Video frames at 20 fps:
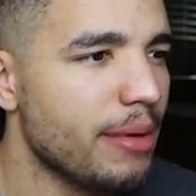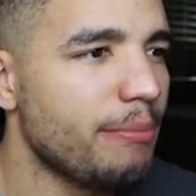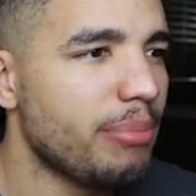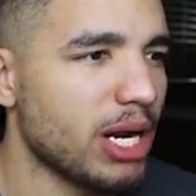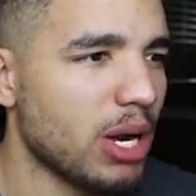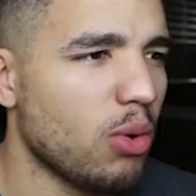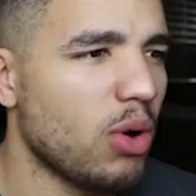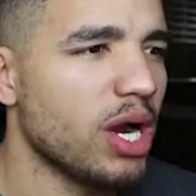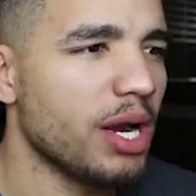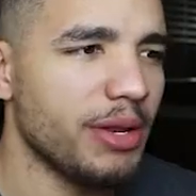but
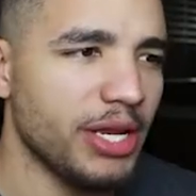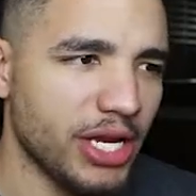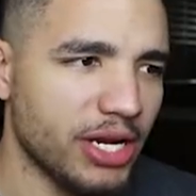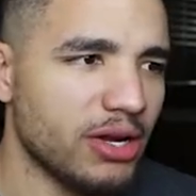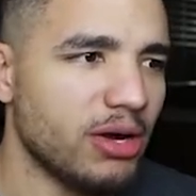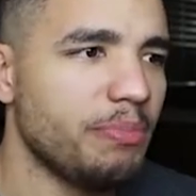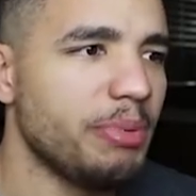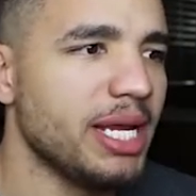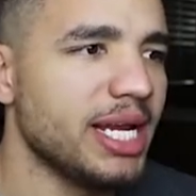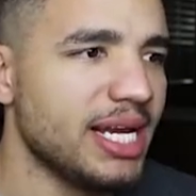I want to, you
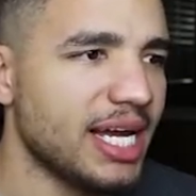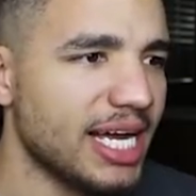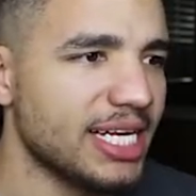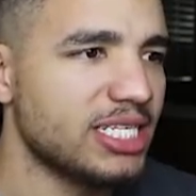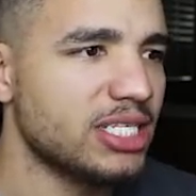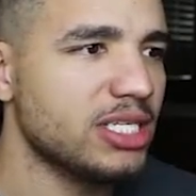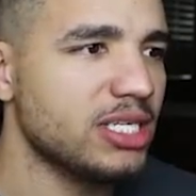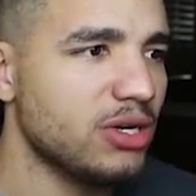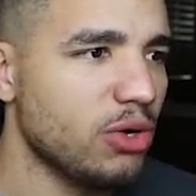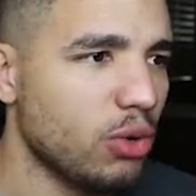know, be a
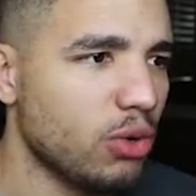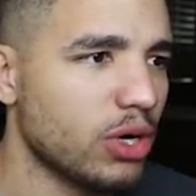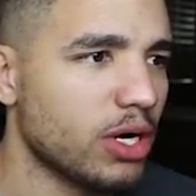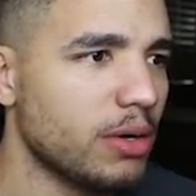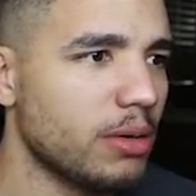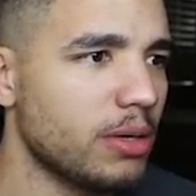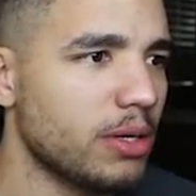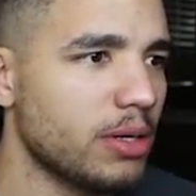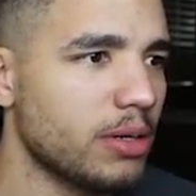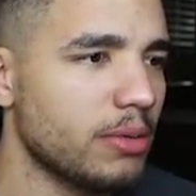nice
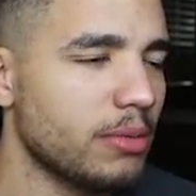quarter.